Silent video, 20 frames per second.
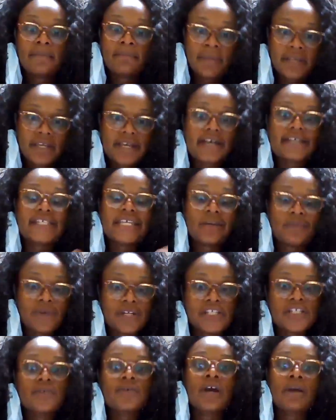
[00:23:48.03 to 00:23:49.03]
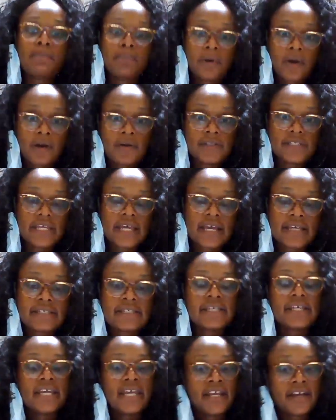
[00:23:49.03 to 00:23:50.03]
because they went to a
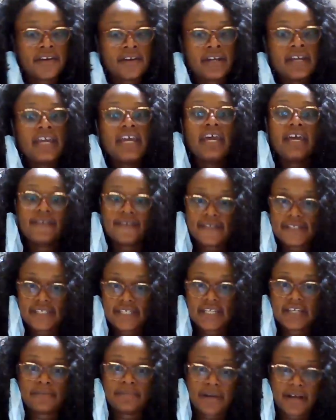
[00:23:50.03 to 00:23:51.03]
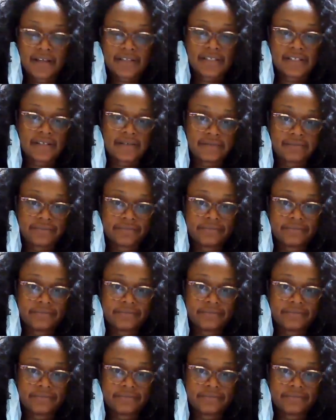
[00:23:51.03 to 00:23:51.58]
protest here in the city of Boston.